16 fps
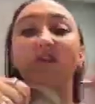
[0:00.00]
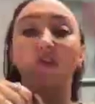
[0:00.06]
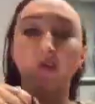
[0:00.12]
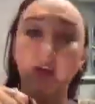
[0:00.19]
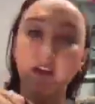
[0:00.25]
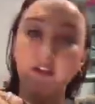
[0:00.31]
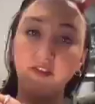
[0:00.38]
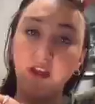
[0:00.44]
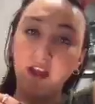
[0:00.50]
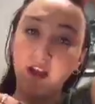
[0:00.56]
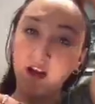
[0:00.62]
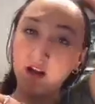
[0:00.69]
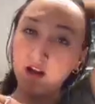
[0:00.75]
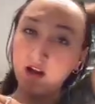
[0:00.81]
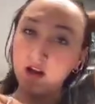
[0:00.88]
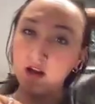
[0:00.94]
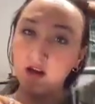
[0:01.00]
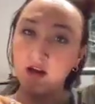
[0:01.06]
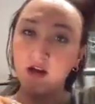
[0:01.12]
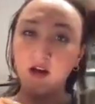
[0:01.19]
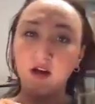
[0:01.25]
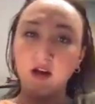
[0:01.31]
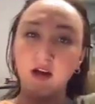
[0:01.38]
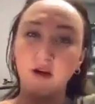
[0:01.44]
you have hair
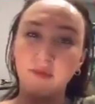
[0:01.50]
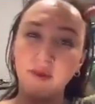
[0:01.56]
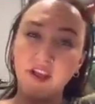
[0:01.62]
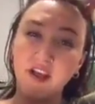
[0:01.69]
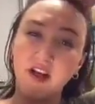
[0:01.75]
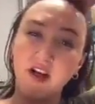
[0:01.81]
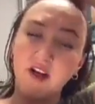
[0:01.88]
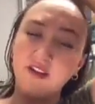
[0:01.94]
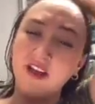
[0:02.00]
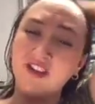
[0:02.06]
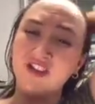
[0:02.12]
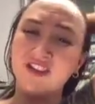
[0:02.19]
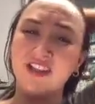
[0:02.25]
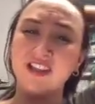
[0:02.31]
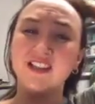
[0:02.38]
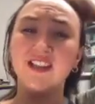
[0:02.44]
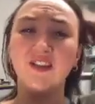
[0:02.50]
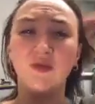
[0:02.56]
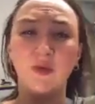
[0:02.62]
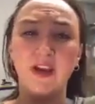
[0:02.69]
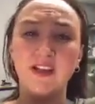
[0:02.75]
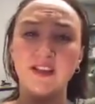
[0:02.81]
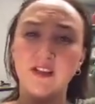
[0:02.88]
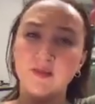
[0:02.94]
up here that just gets in the
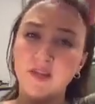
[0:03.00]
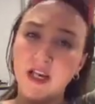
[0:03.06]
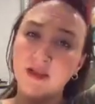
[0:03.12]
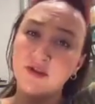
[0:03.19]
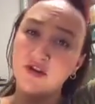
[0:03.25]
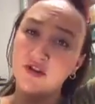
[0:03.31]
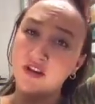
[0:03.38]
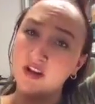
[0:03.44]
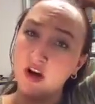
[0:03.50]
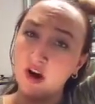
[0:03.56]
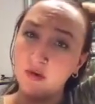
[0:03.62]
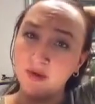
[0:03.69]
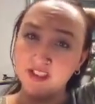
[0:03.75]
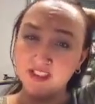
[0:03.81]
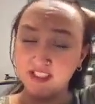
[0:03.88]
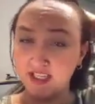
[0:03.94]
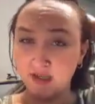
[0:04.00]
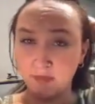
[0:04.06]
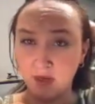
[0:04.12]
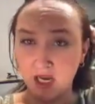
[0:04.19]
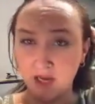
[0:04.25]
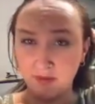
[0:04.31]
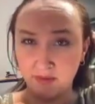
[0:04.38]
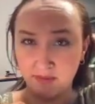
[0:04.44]
way, sometimes you can always take a
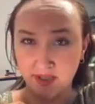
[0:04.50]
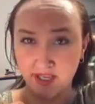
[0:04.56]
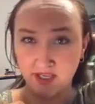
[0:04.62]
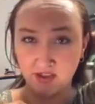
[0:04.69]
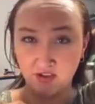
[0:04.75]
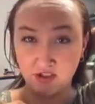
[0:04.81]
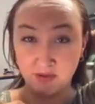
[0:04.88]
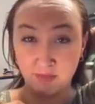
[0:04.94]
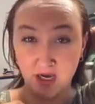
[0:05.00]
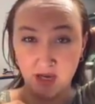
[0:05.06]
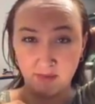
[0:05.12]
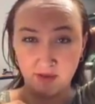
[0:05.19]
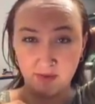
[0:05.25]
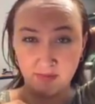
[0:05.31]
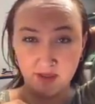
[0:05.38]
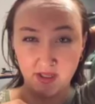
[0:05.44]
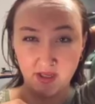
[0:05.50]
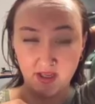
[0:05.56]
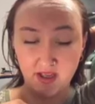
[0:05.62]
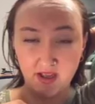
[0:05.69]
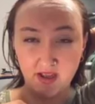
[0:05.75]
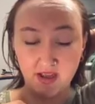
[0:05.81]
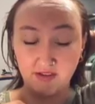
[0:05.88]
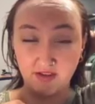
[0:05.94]
bobby pin, just bobby pin
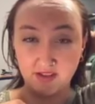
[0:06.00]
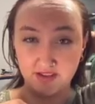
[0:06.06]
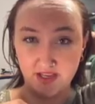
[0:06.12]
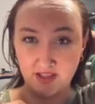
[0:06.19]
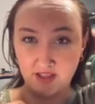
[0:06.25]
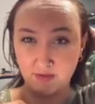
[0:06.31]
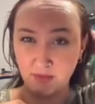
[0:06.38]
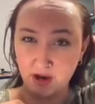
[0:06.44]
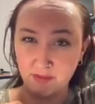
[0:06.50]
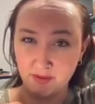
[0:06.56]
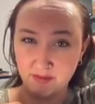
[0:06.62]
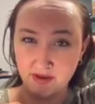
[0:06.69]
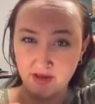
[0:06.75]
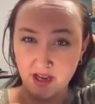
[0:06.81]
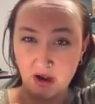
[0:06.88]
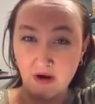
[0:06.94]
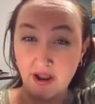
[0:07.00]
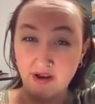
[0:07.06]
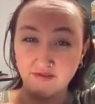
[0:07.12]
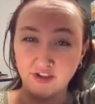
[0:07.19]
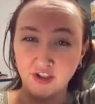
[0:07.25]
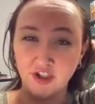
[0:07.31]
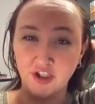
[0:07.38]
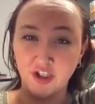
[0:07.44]
it, and then take the bobby pin out
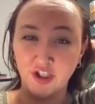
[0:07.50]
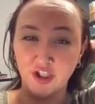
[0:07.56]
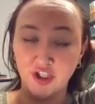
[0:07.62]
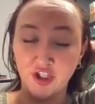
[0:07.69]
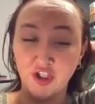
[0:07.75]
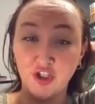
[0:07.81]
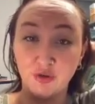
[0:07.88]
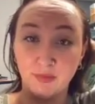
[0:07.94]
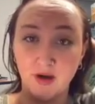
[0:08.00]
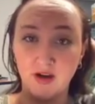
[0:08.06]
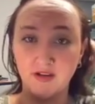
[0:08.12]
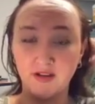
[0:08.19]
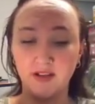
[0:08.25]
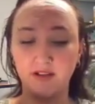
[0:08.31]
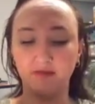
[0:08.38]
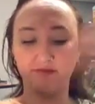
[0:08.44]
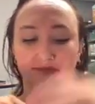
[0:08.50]
after you bond it.